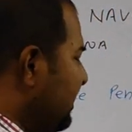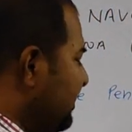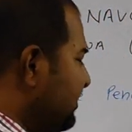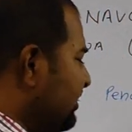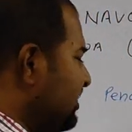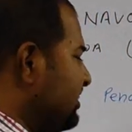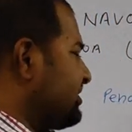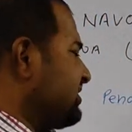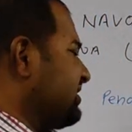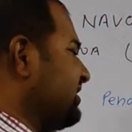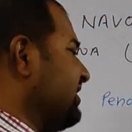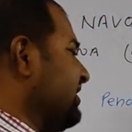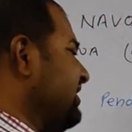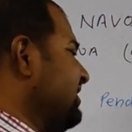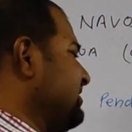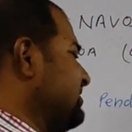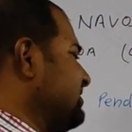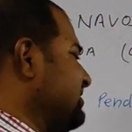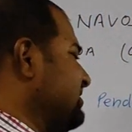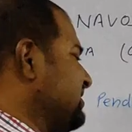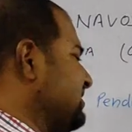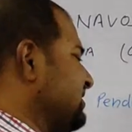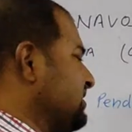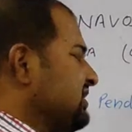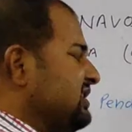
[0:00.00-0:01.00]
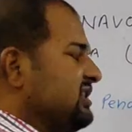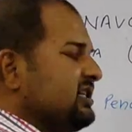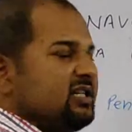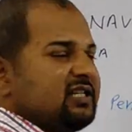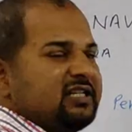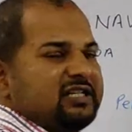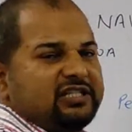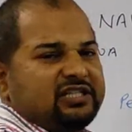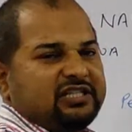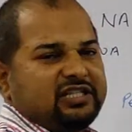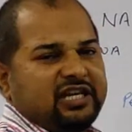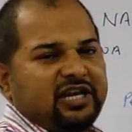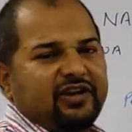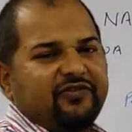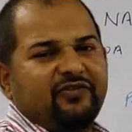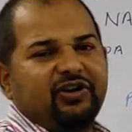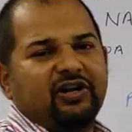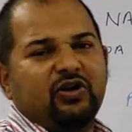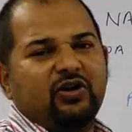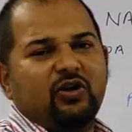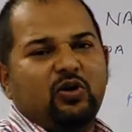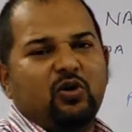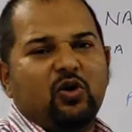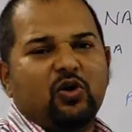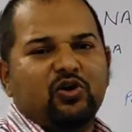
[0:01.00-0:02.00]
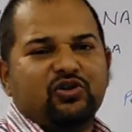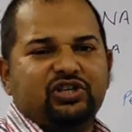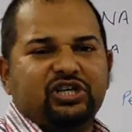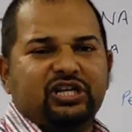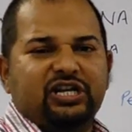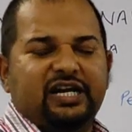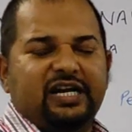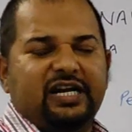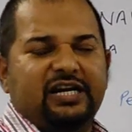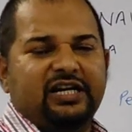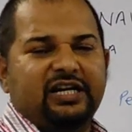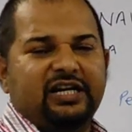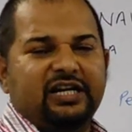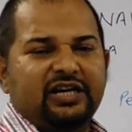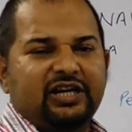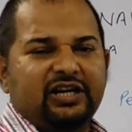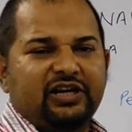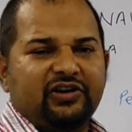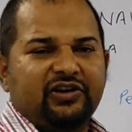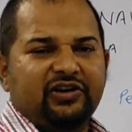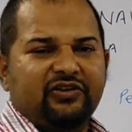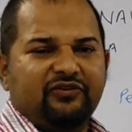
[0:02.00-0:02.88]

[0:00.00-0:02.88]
In this case, C will oscillate